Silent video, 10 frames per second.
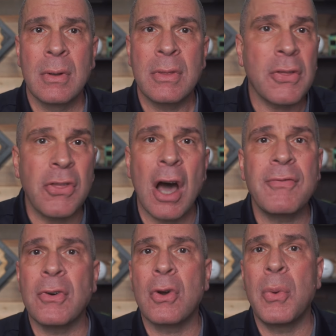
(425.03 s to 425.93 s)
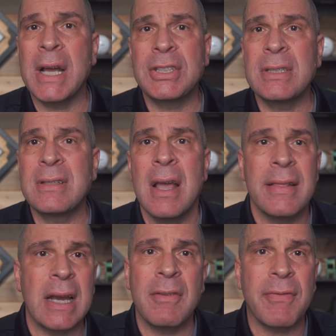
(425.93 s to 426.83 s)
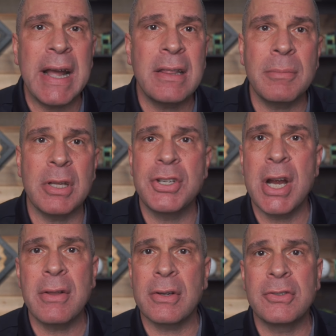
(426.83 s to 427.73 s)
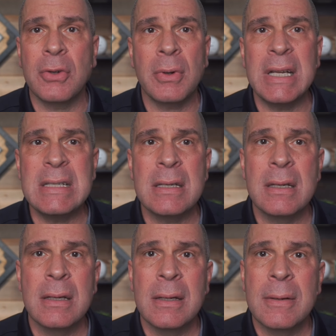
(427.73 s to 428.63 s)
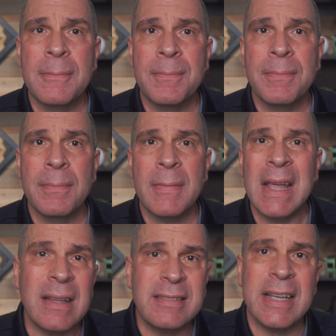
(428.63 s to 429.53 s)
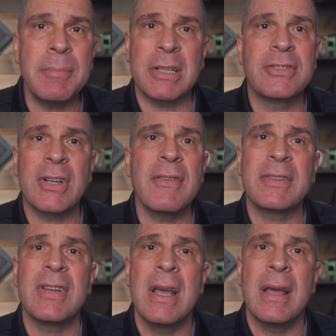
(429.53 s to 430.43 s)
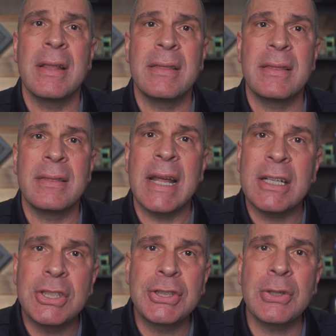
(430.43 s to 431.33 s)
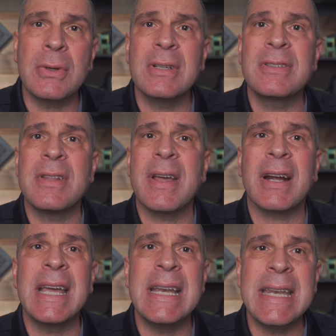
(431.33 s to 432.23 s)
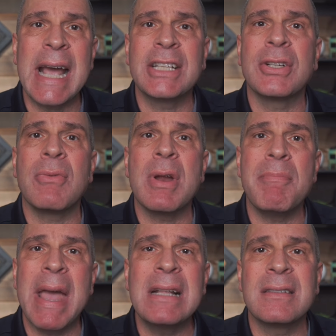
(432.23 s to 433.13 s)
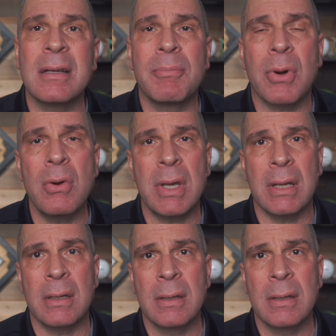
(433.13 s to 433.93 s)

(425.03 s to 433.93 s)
the thoughtful questions that invite them to share their stories, and the seamless service that ensures their connection remains unbroken.